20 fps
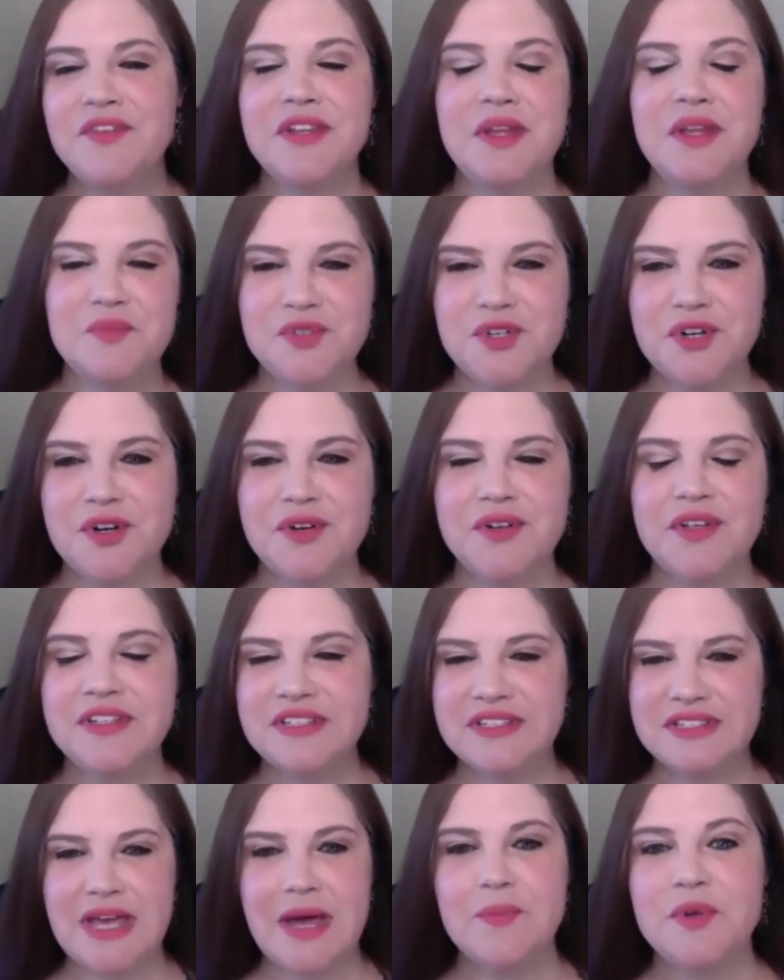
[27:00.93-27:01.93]
And I'm sure this
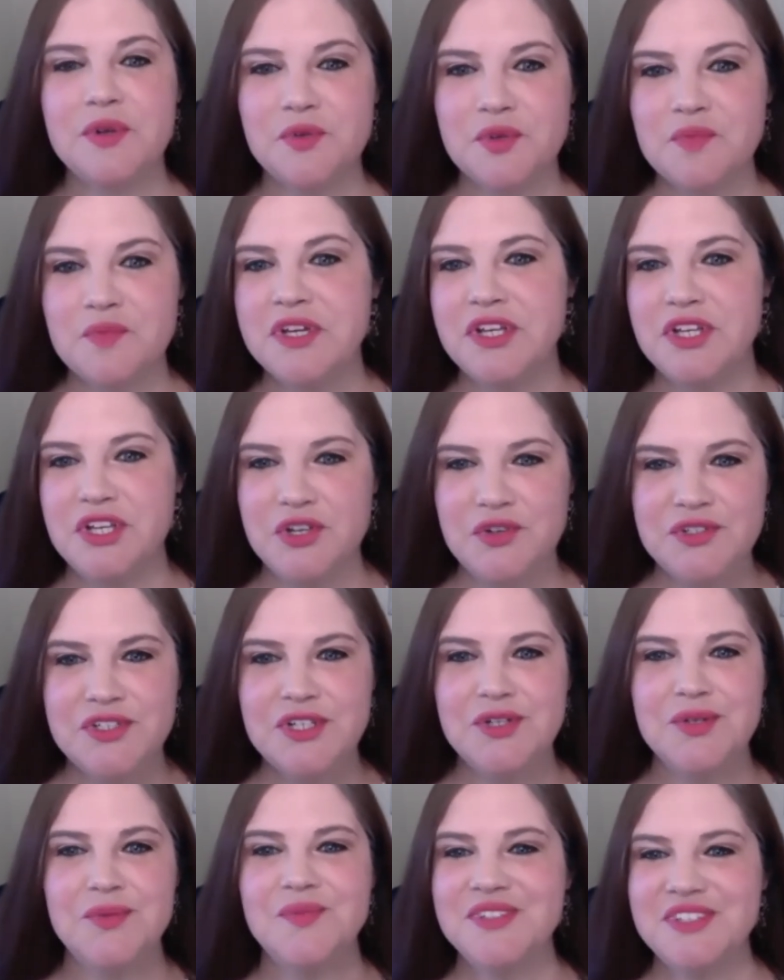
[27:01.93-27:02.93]
has happened with me and
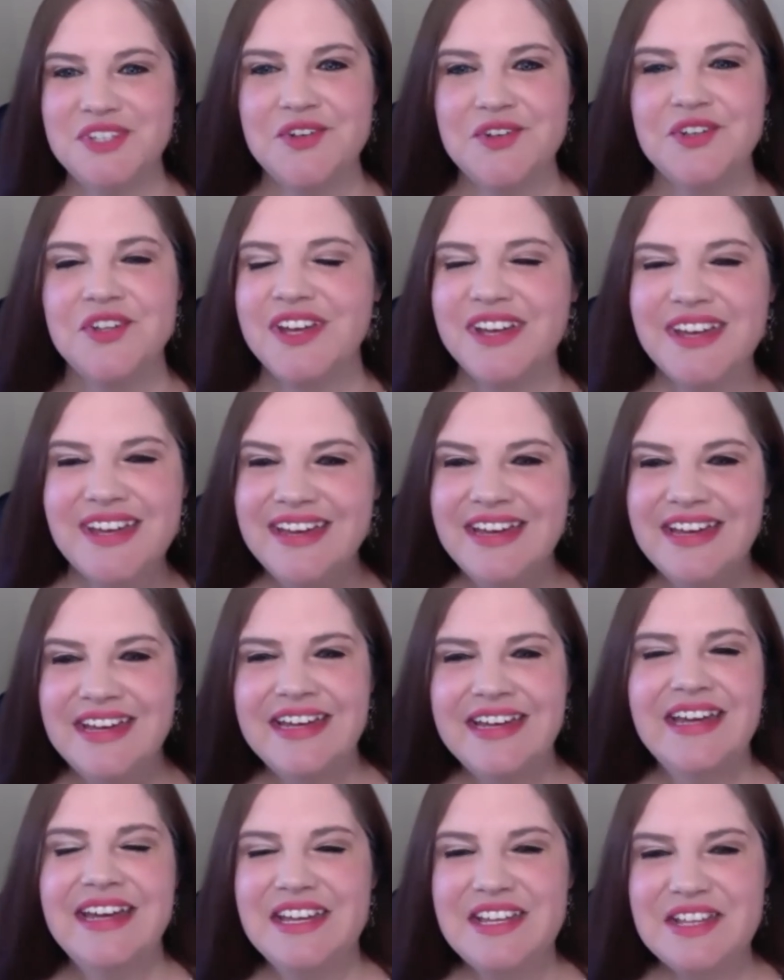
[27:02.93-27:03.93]
YouTube Like
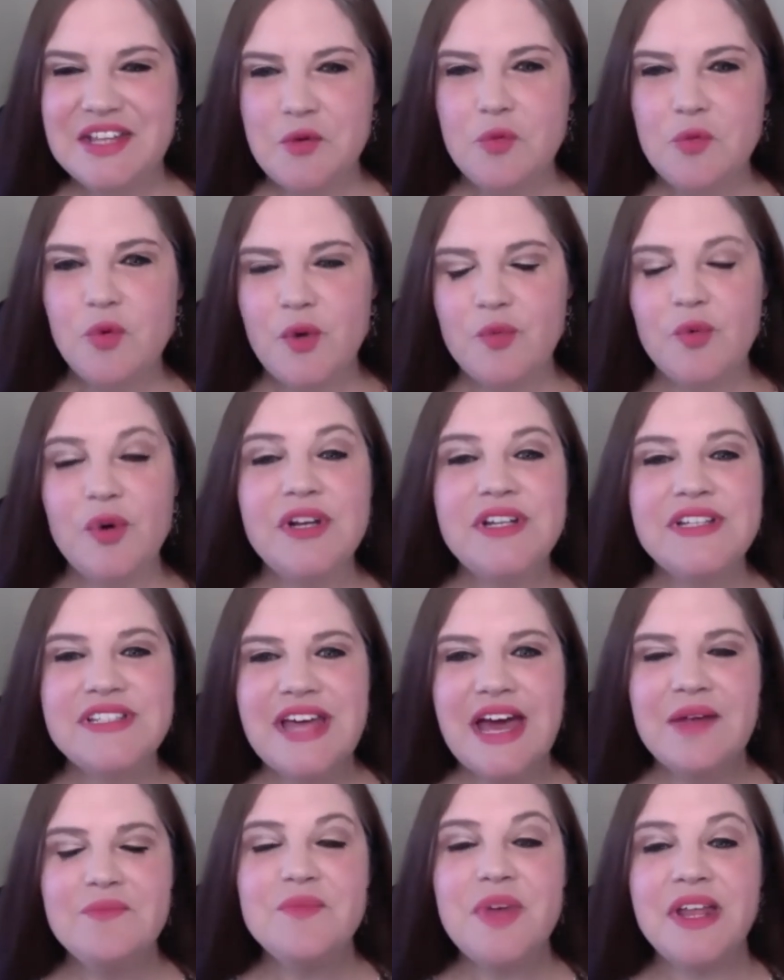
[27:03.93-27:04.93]
what has
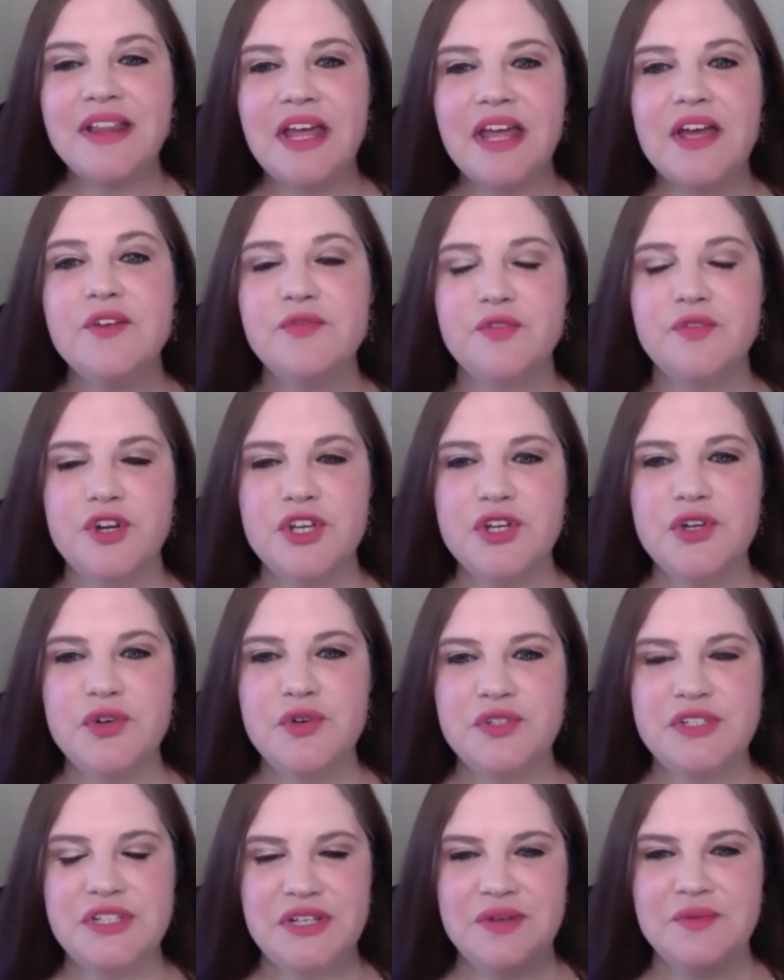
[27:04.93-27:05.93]
that been like for
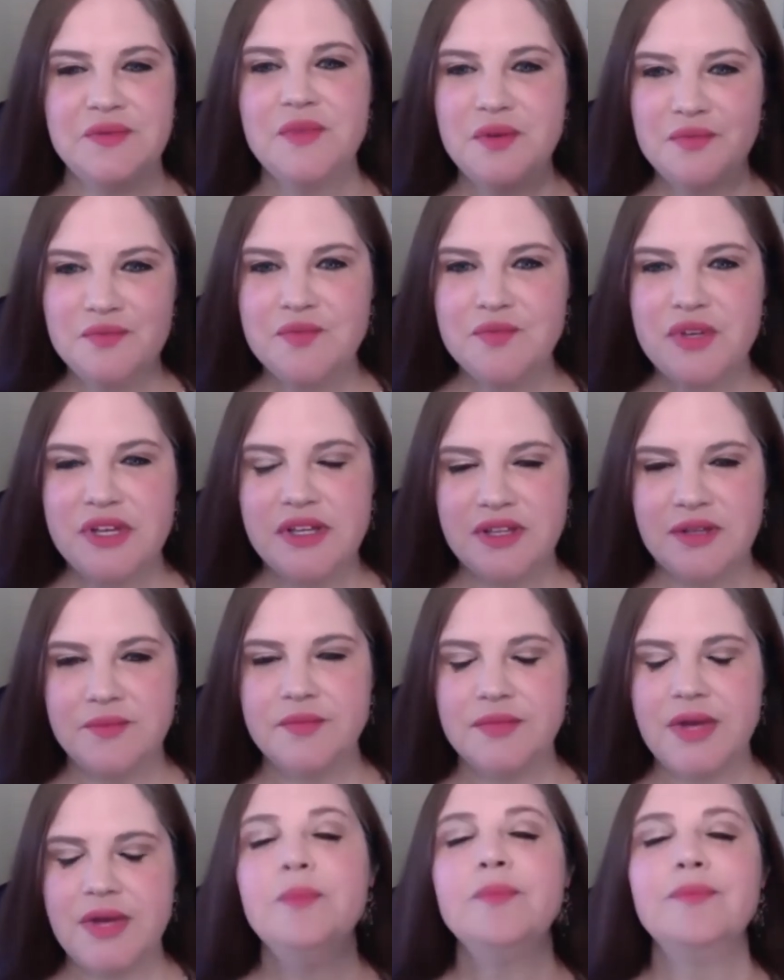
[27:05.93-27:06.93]
you to be
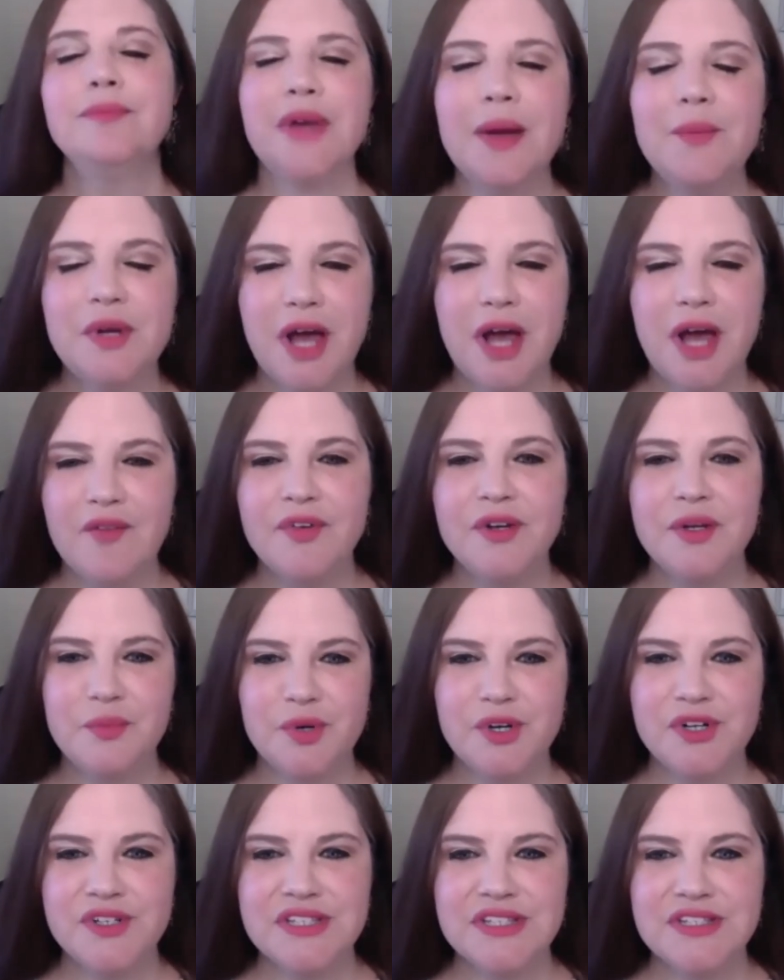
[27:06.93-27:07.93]
I'm a confident
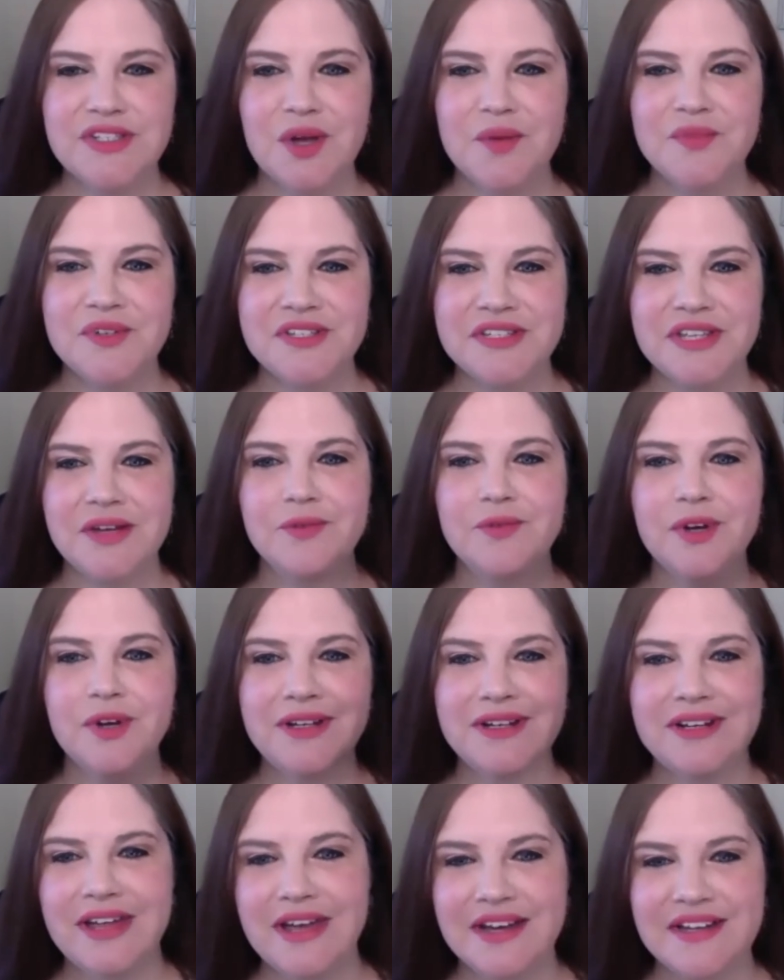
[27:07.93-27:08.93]
person, so I'm just like,
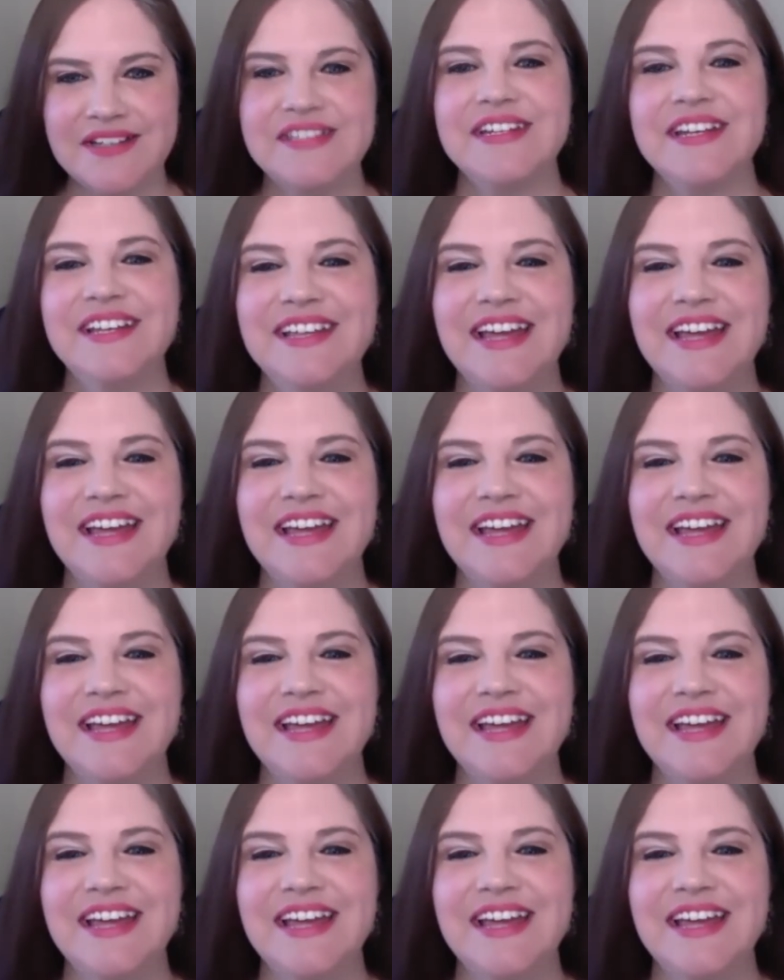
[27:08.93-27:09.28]
what next?